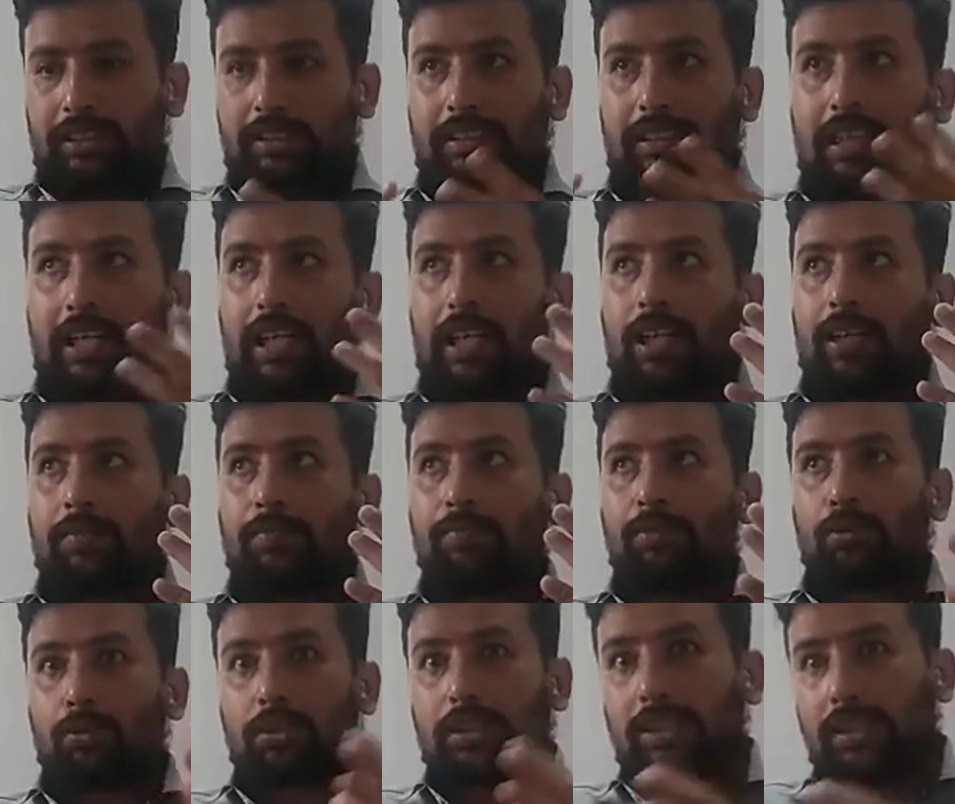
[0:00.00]
They are
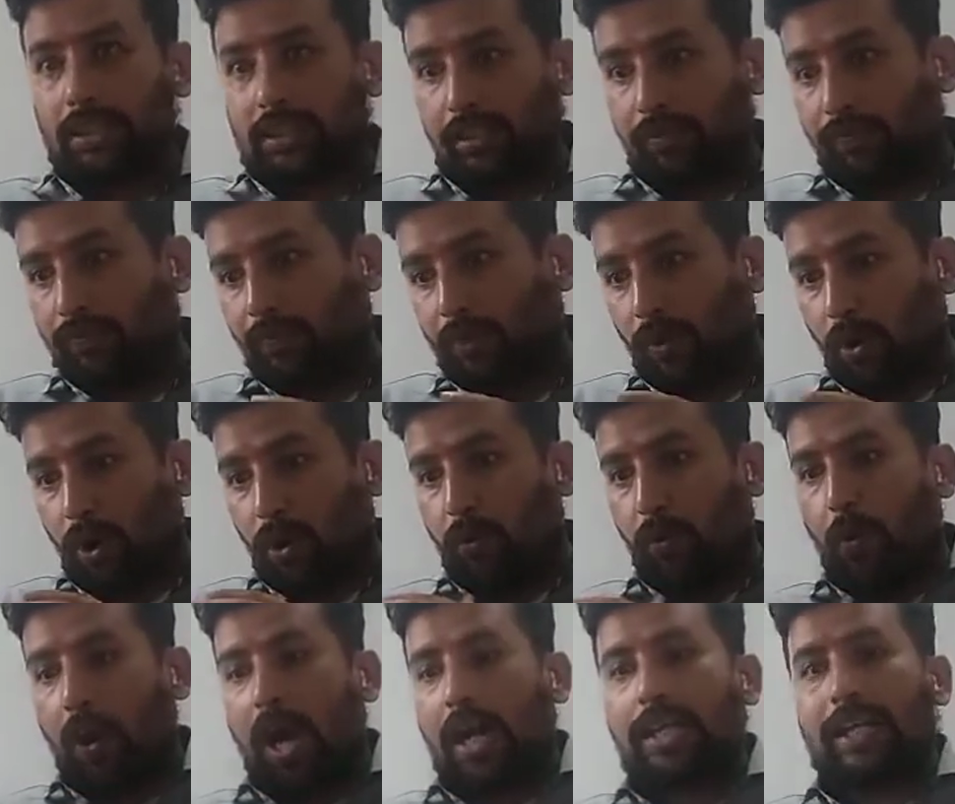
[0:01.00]
proceed in the
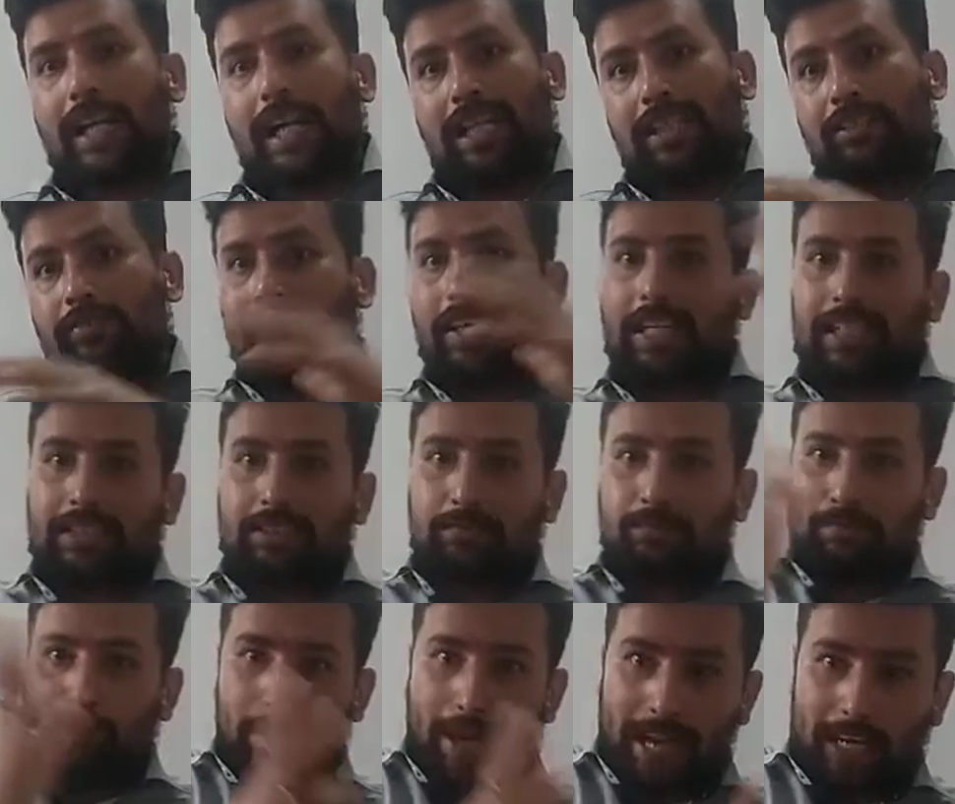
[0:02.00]
forward as well as
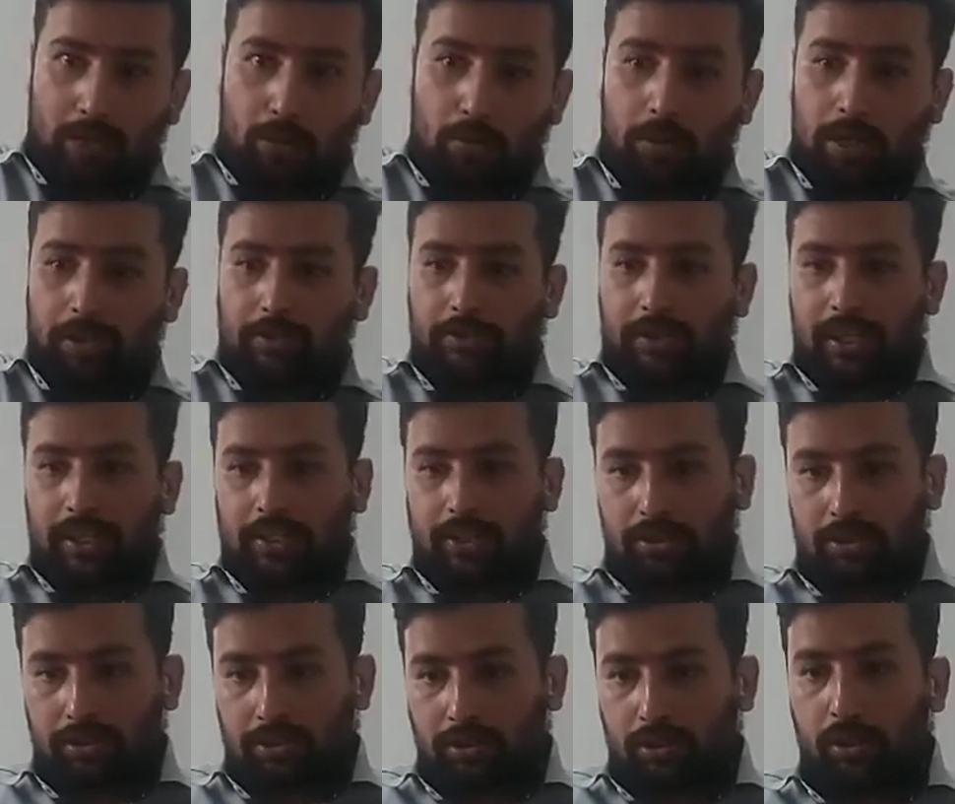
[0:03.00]
backward
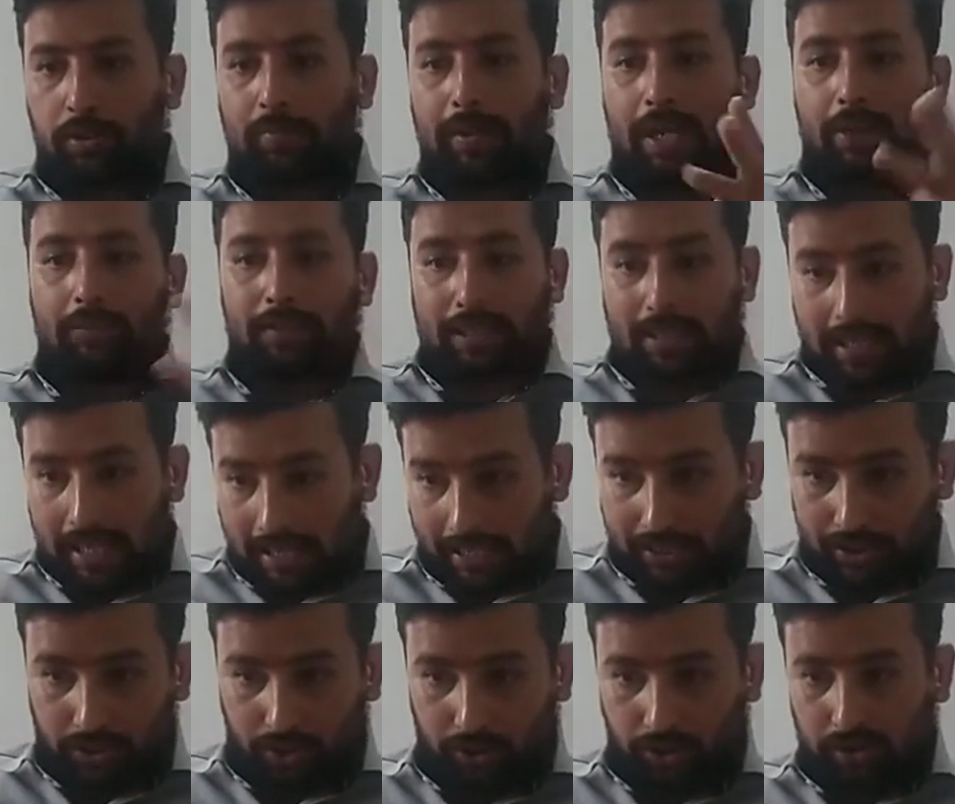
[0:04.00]
reactions or backward
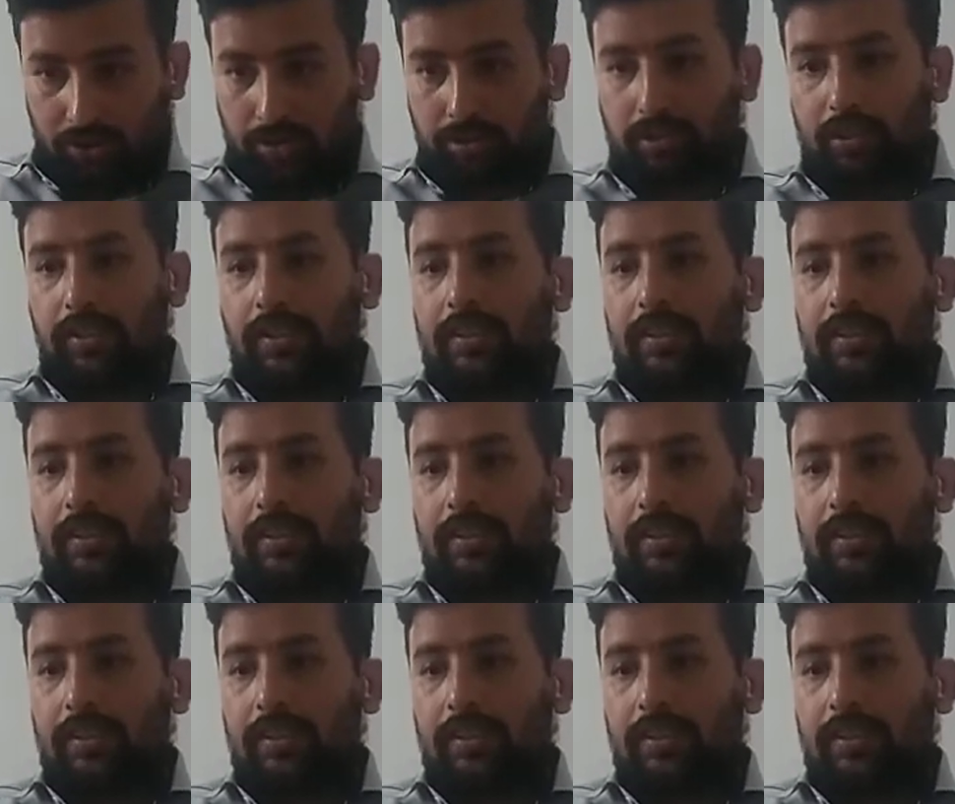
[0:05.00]
directions.